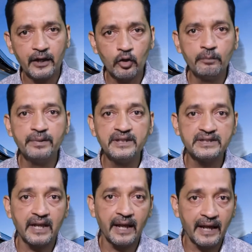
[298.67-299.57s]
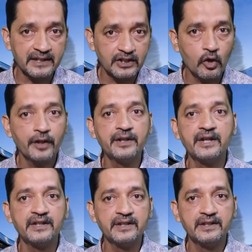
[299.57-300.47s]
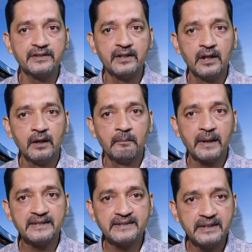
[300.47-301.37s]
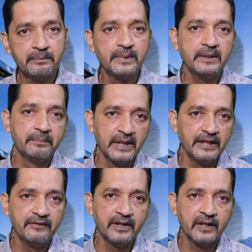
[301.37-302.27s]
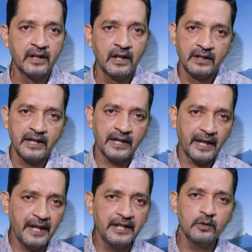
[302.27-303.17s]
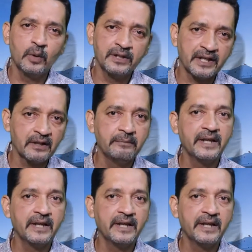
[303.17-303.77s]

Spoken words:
accomplished extraordinary things by simply believing that anyone can